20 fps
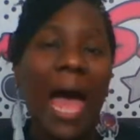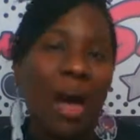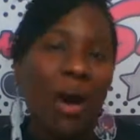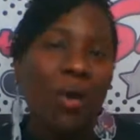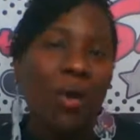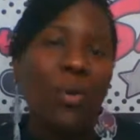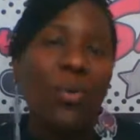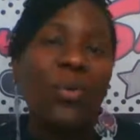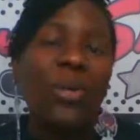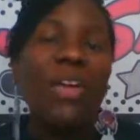
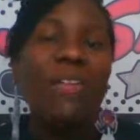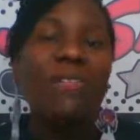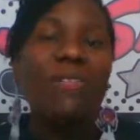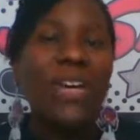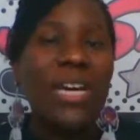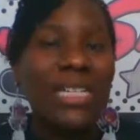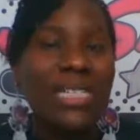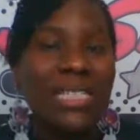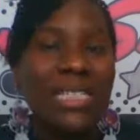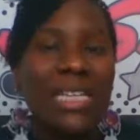out
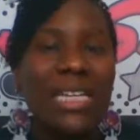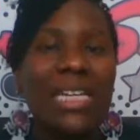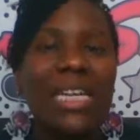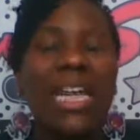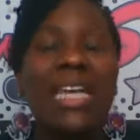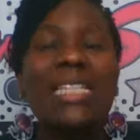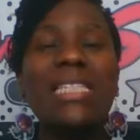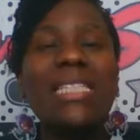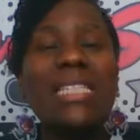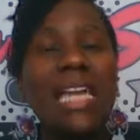
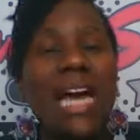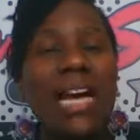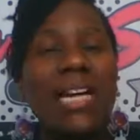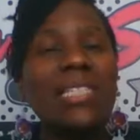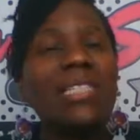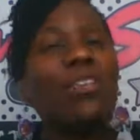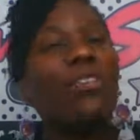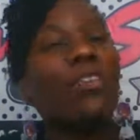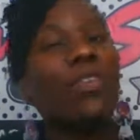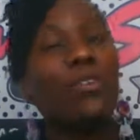investing in
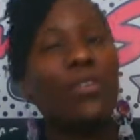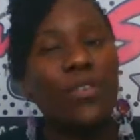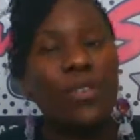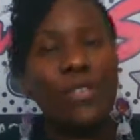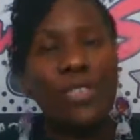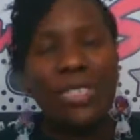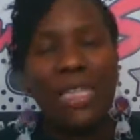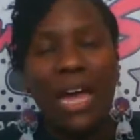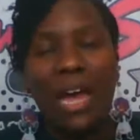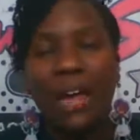stocks for the
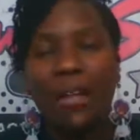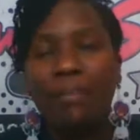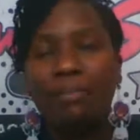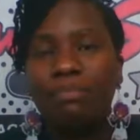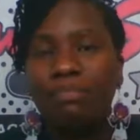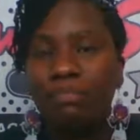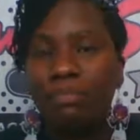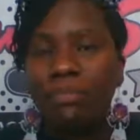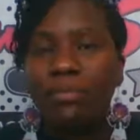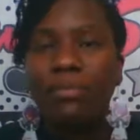first
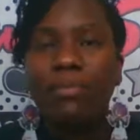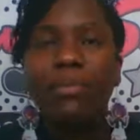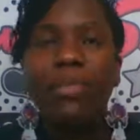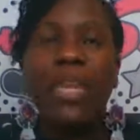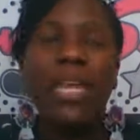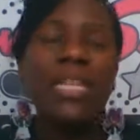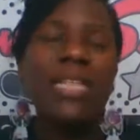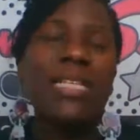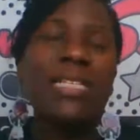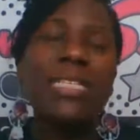time.
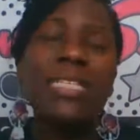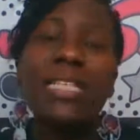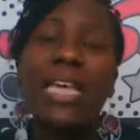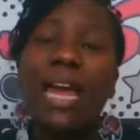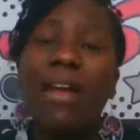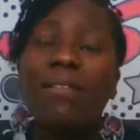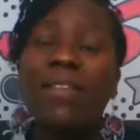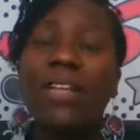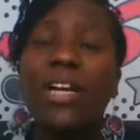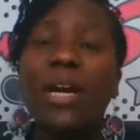This is
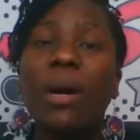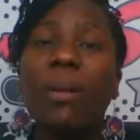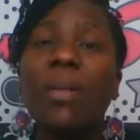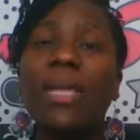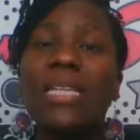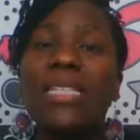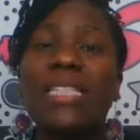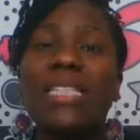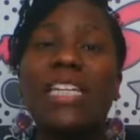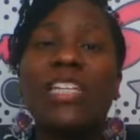kind of a good
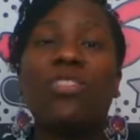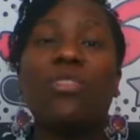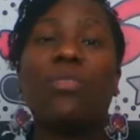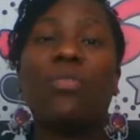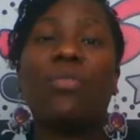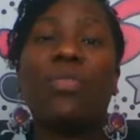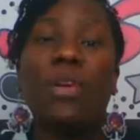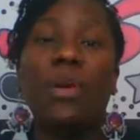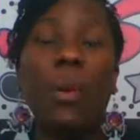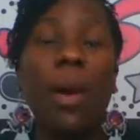place to get
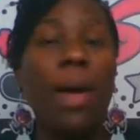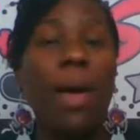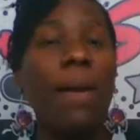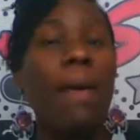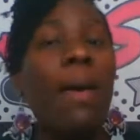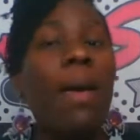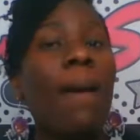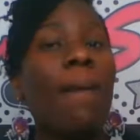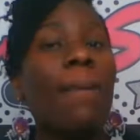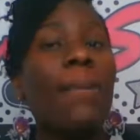your feet
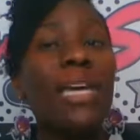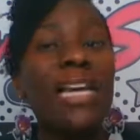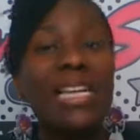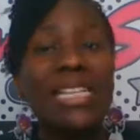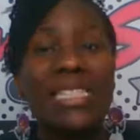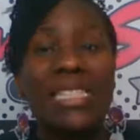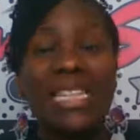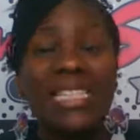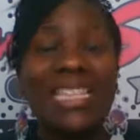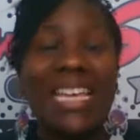wet
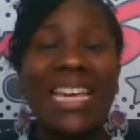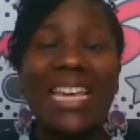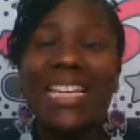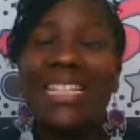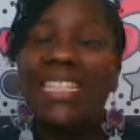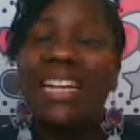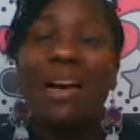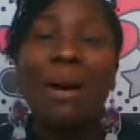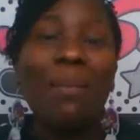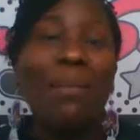because this
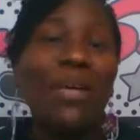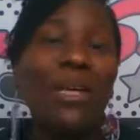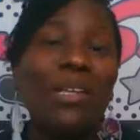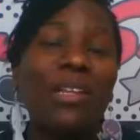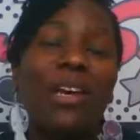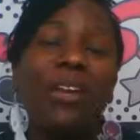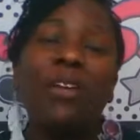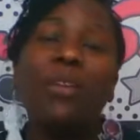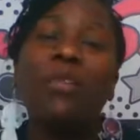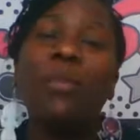is a company
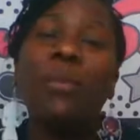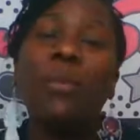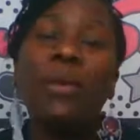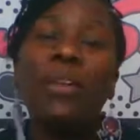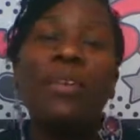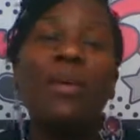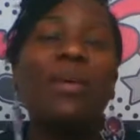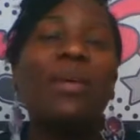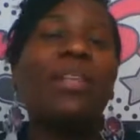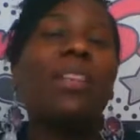that you're
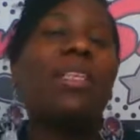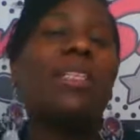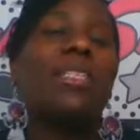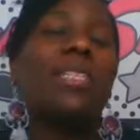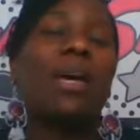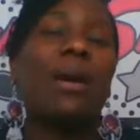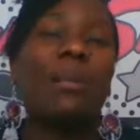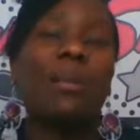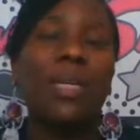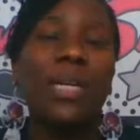familiar with.
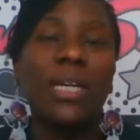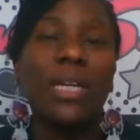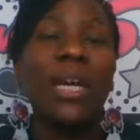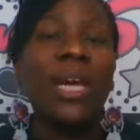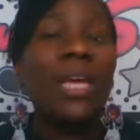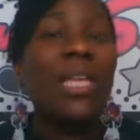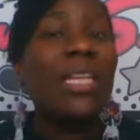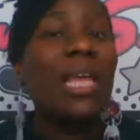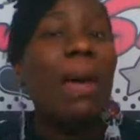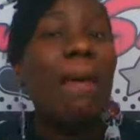It's a company
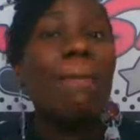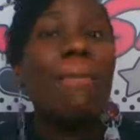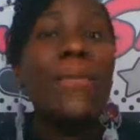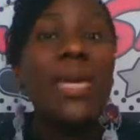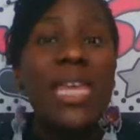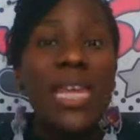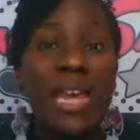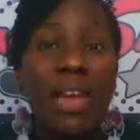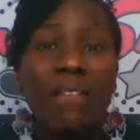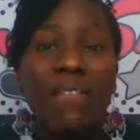that
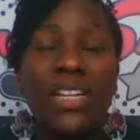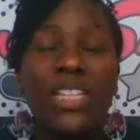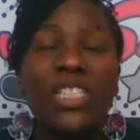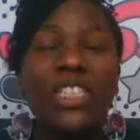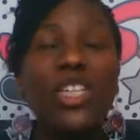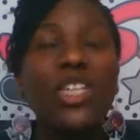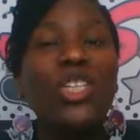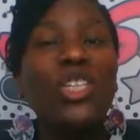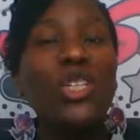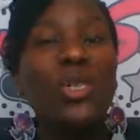many of
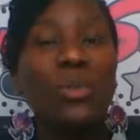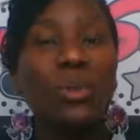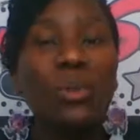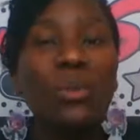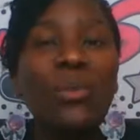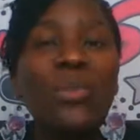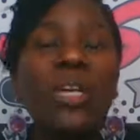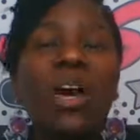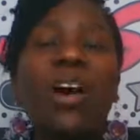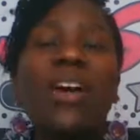us
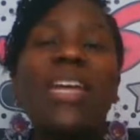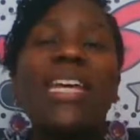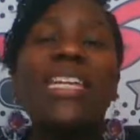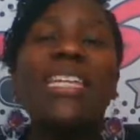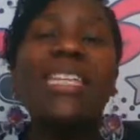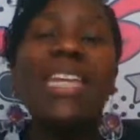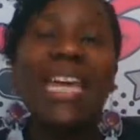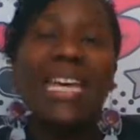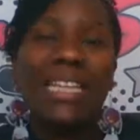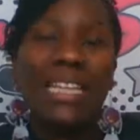use on
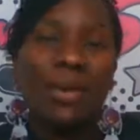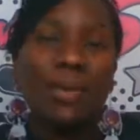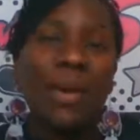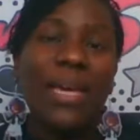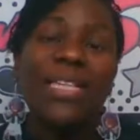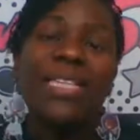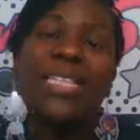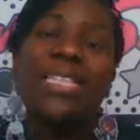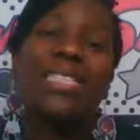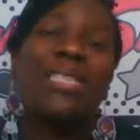a daily
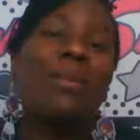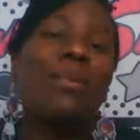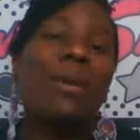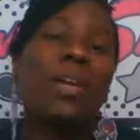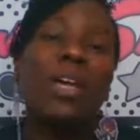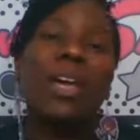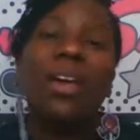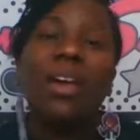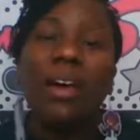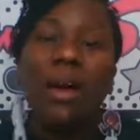basis to
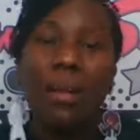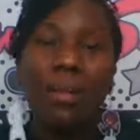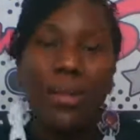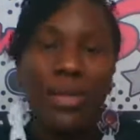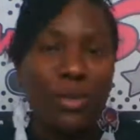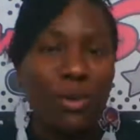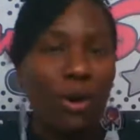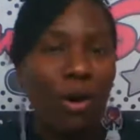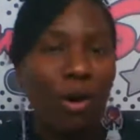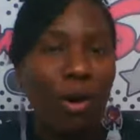bring income
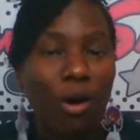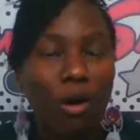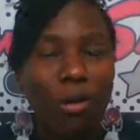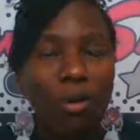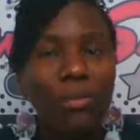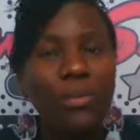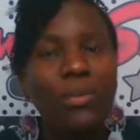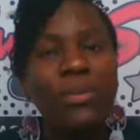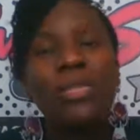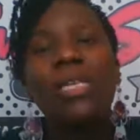into our
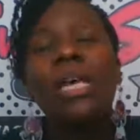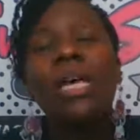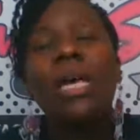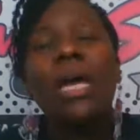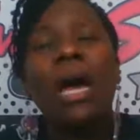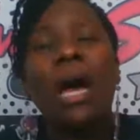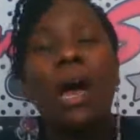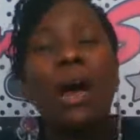homes